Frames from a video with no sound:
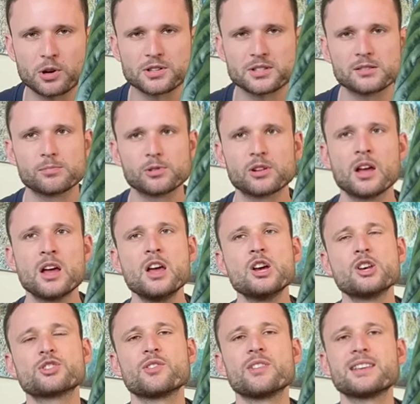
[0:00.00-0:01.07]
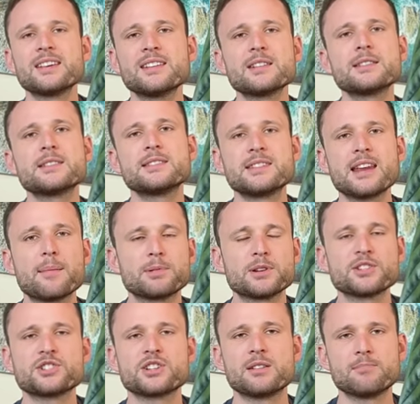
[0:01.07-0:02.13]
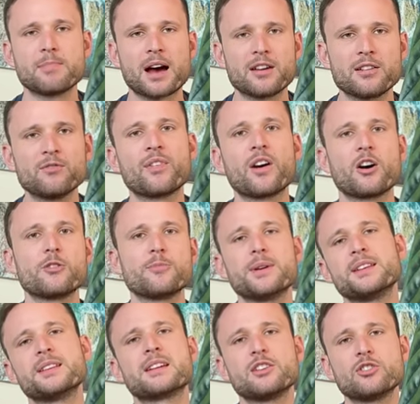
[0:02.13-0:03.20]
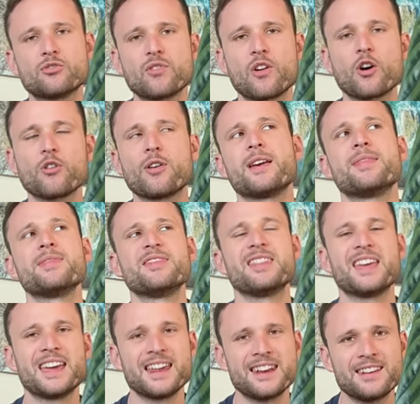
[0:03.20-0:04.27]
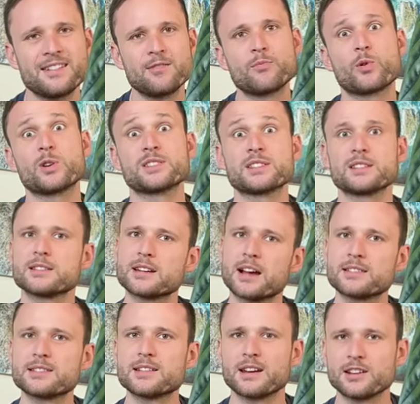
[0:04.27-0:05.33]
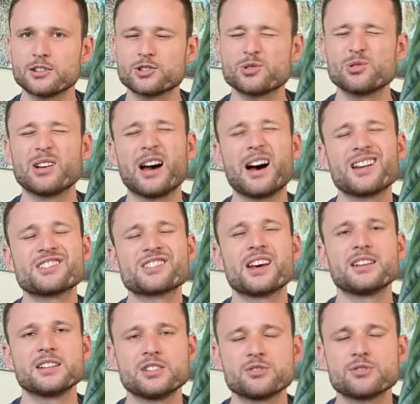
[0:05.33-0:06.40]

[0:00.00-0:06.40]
possible so it can establish in my environment, can grow. And then once it starts getting too large, I need